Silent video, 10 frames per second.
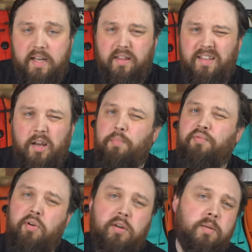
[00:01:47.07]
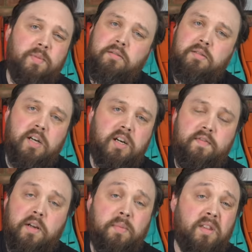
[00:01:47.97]
at the approximate
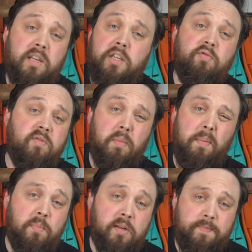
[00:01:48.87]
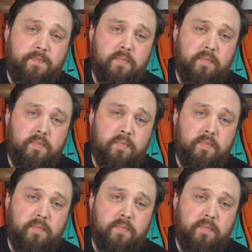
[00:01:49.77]
dive number that you remember.